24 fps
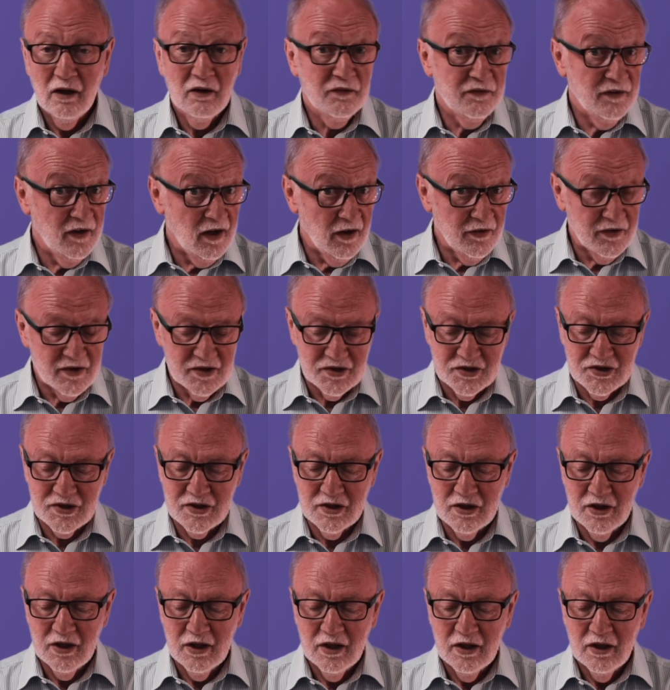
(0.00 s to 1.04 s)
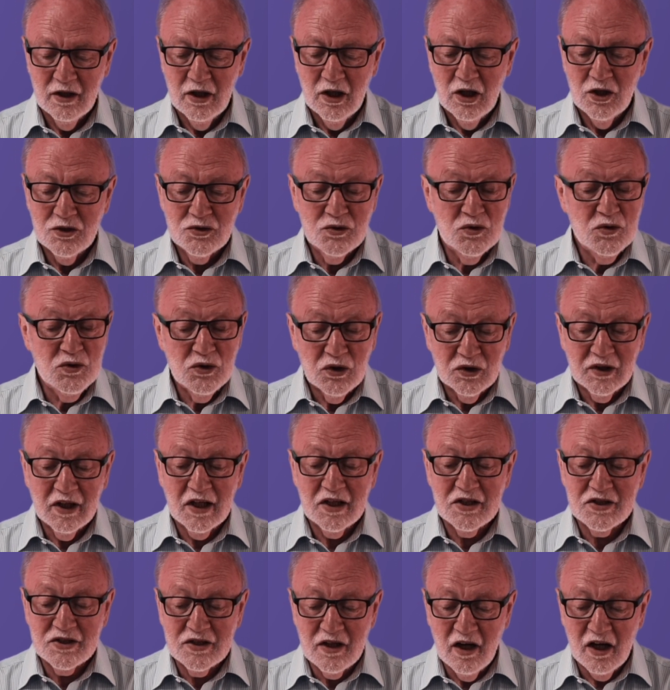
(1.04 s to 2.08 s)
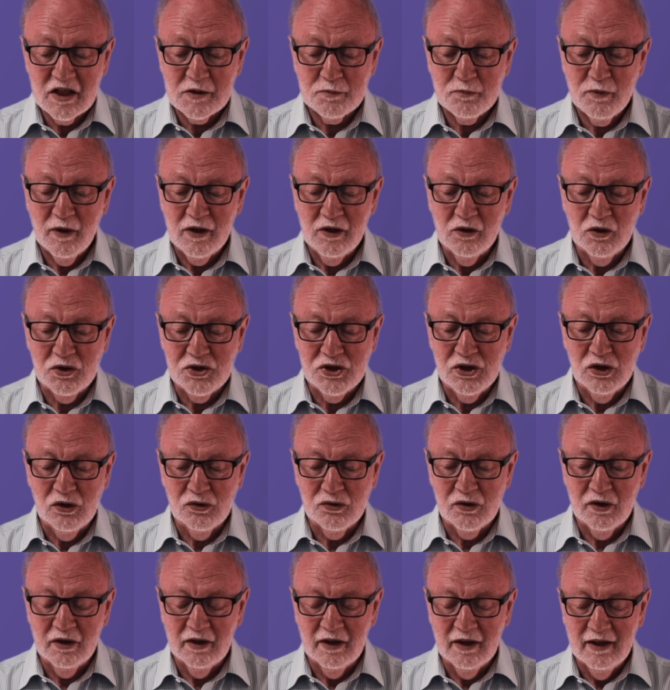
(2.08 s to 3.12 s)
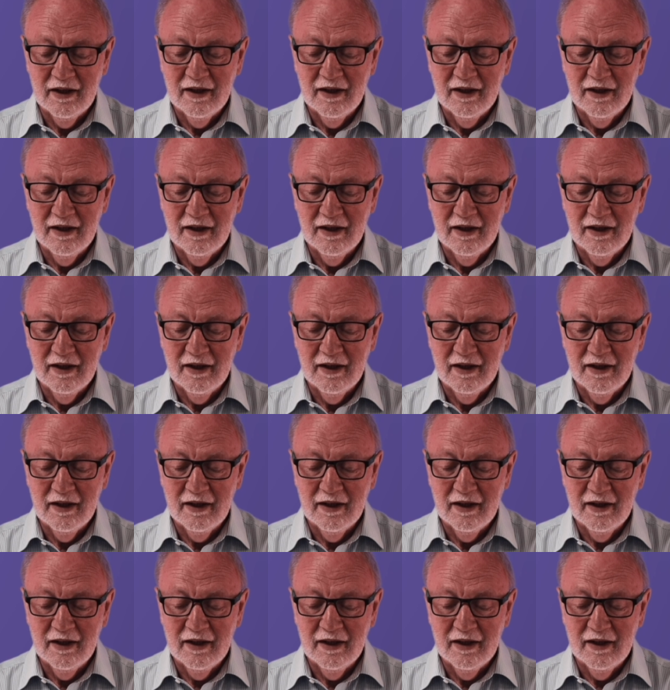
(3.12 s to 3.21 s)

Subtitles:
Fathers, do not exasperate your children.